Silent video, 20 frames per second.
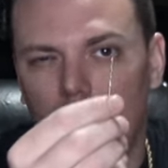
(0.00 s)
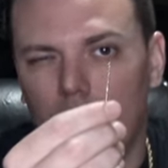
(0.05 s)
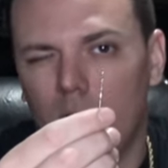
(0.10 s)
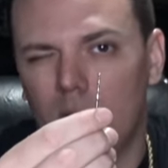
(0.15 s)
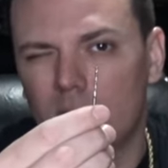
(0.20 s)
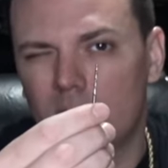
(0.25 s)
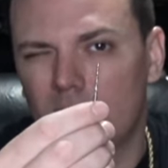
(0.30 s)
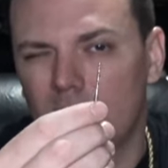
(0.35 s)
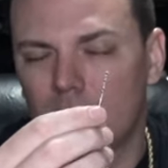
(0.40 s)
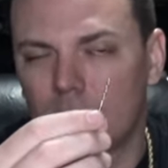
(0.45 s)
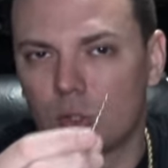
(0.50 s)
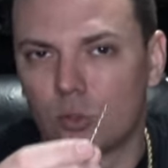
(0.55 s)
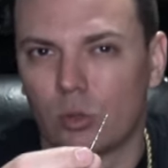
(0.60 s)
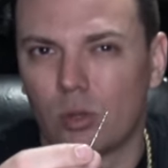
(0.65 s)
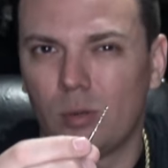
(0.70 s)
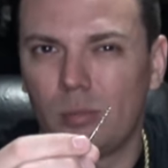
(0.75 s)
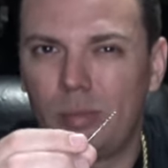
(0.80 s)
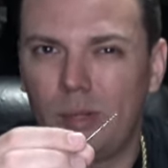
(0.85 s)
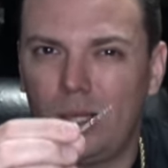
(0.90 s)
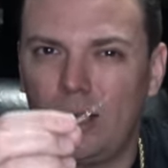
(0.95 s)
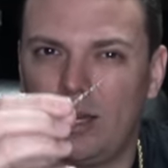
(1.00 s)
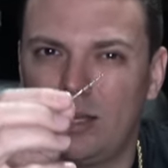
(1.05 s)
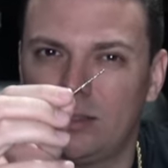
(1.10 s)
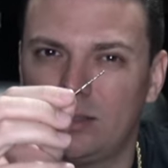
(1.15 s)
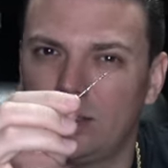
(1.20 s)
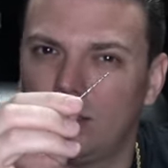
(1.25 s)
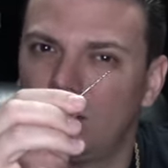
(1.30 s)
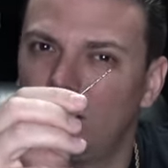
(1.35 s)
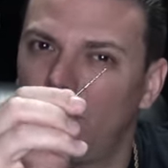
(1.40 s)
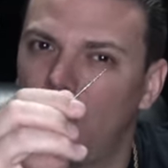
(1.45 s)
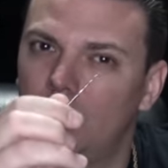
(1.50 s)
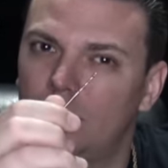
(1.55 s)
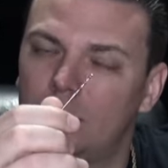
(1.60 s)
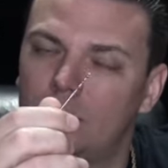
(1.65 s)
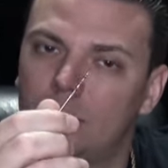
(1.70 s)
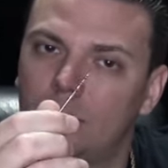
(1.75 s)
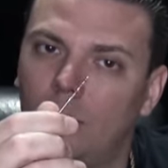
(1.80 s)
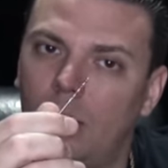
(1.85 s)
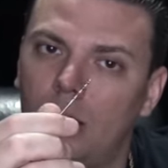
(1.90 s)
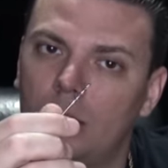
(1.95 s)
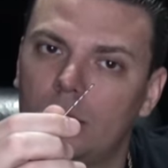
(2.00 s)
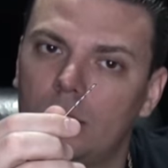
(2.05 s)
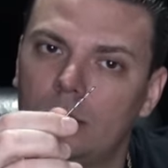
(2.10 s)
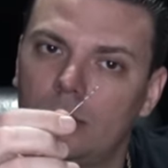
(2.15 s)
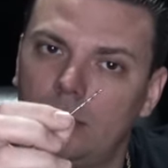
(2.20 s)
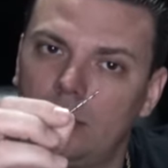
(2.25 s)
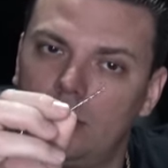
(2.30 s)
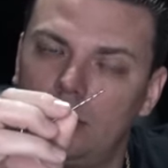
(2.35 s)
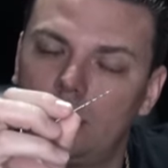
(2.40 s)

You just need a drill bit a little bit smaller